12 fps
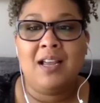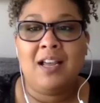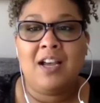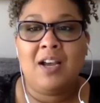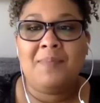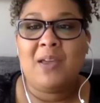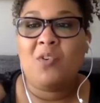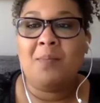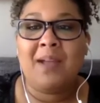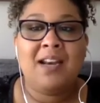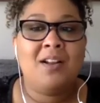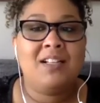um, that
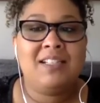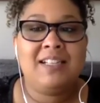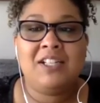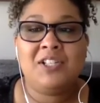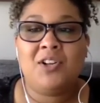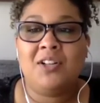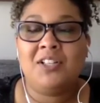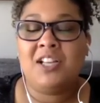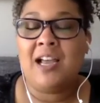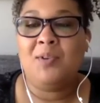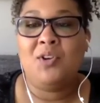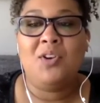remained on stage at all
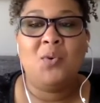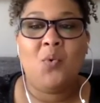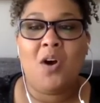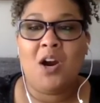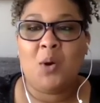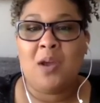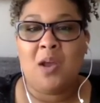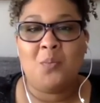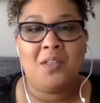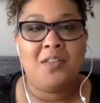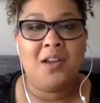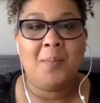time. You couldn't walk around
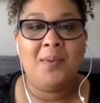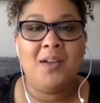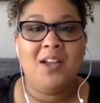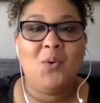with them.